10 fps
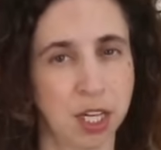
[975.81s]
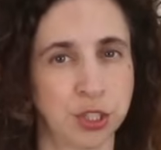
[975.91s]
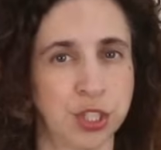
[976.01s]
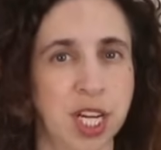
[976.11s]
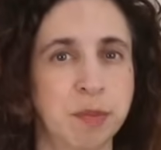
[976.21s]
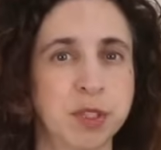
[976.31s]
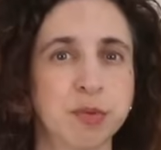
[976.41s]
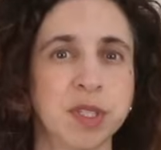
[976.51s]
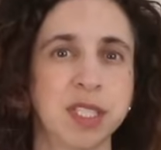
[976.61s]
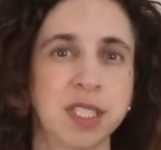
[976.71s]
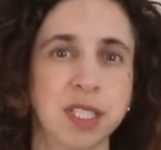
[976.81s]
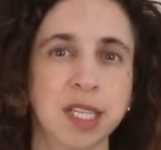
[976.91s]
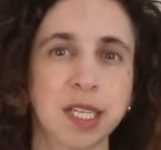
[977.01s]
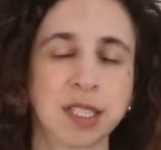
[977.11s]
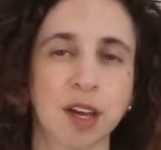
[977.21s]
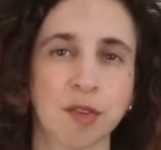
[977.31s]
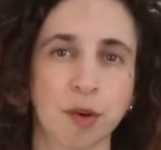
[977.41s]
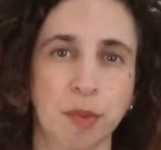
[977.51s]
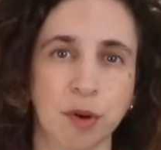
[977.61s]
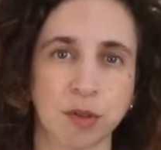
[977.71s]
shapes the resilience of
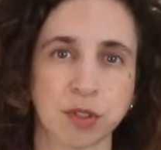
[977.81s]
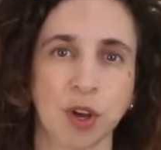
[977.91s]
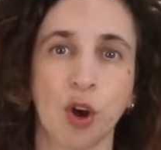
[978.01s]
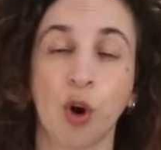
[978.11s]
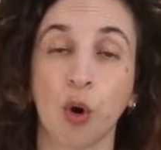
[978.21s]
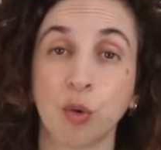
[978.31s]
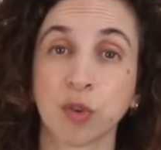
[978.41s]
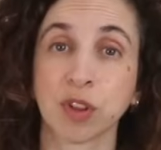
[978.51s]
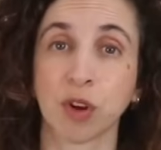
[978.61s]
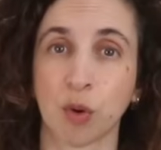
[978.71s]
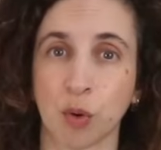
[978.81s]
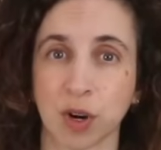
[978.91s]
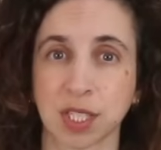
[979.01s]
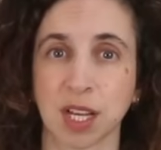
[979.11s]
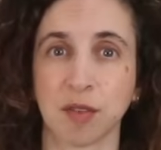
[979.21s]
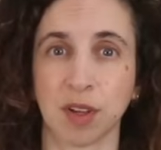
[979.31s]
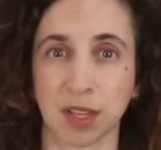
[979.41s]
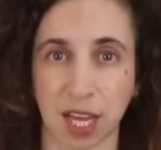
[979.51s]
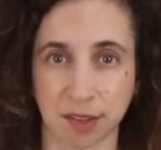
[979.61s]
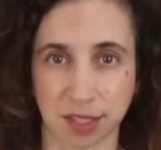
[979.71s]
our bones over the course of a
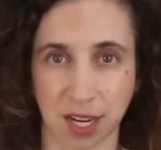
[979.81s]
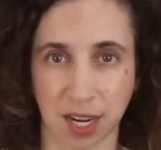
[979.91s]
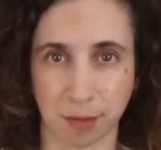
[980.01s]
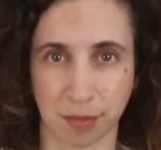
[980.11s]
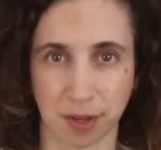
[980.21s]
lifetime.